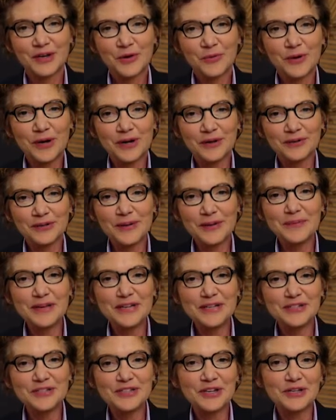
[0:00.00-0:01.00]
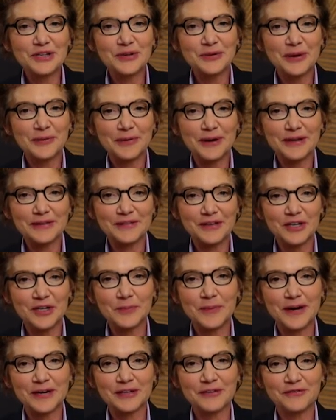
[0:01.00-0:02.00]
Well, let me tell you how I think
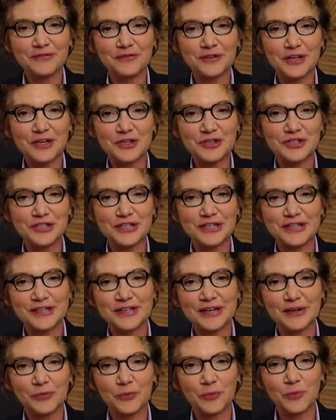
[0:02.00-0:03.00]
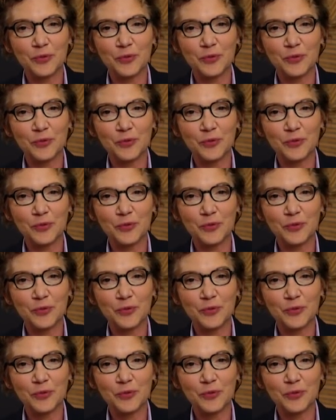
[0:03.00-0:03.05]
about inflation and